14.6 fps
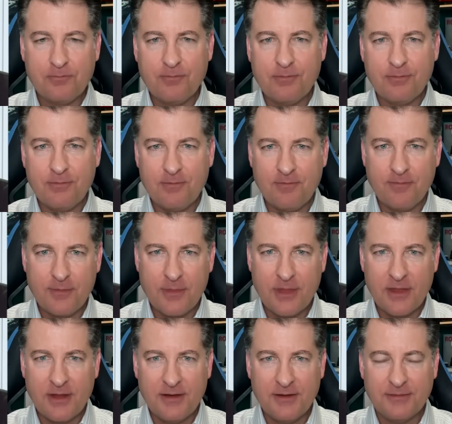
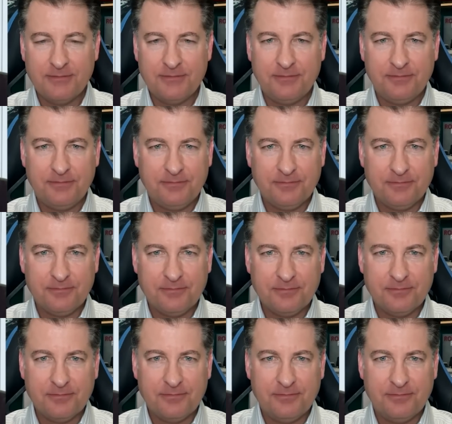
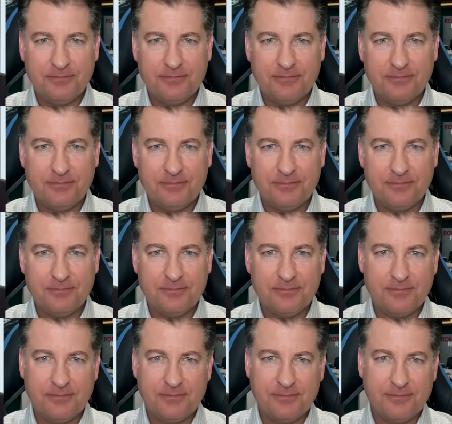
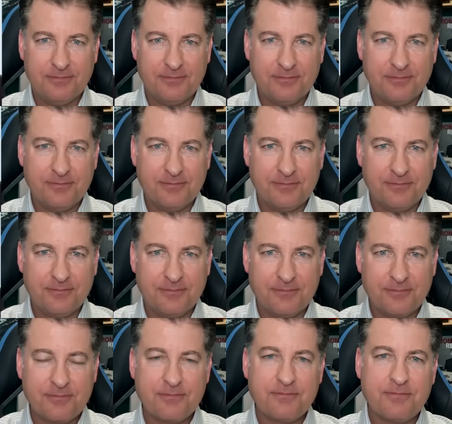
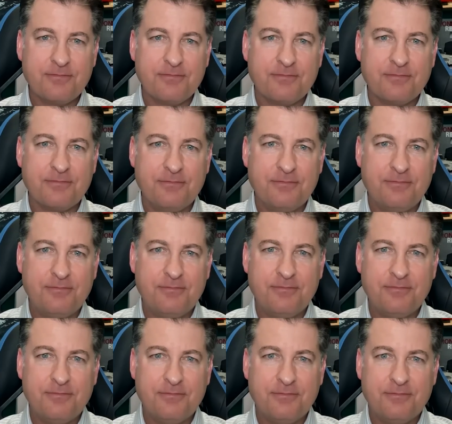
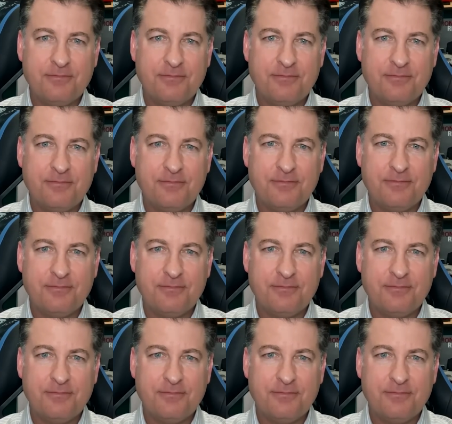No words are spoken by the person on screen.